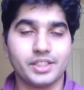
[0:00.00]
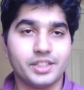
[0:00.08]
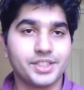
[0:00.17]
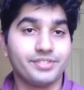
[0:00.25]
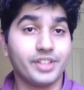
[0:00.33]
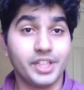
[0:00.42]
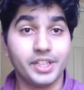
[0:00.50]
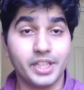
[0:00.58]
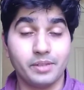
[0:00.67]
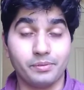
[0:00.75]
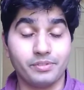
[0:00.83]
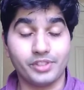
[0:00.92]
a funny
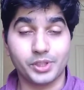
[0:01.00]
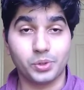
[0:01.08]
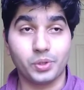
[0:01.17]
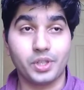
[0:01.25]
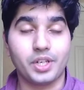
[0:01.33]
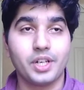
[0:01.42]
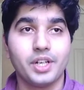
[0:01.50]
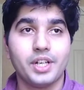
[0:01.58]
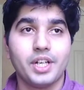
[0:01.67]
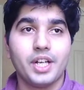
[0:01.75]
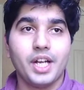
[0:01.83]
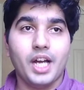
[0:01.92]
name for sure,
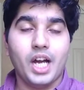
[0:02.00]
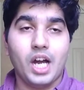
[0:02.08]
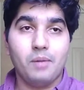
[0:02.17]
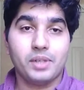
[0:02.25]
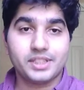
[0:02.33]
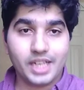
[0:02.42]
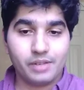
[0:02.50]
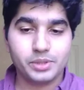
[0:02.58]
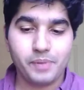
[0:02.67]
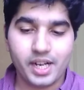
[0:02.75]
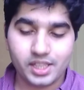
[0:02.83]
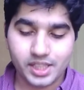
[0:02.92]
but
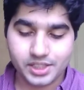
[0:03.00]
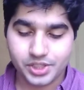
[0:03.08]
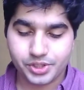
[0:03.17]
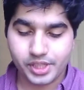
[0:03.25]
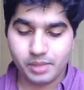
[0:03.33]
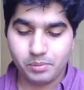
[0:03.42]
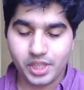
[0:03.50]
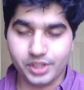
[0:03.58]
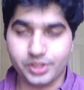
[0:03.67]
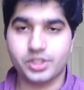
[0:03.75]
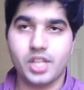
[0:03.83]
sandwich pattern essentially means